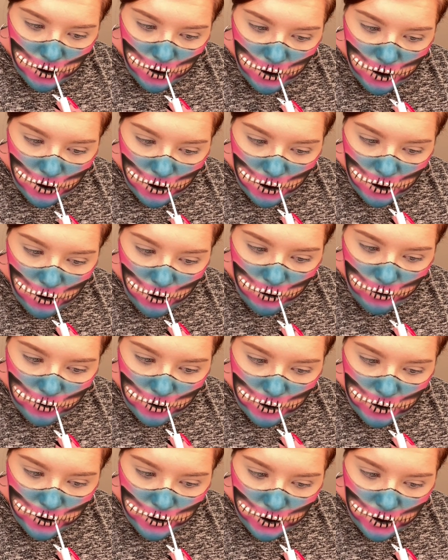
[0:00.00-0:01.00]
it
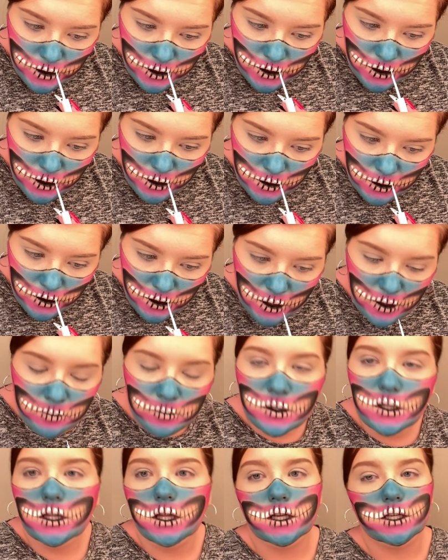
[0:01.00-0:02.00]
almost like gave
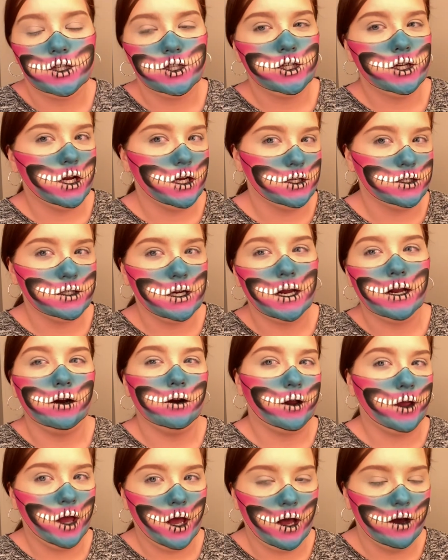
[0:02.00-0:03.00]
me like
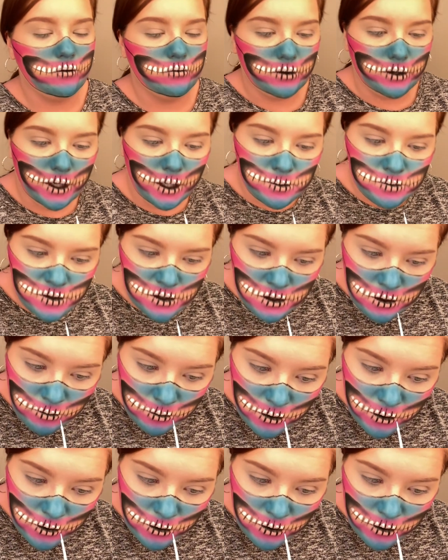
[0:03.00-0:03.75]
Cheshire Cat vibes, which I'm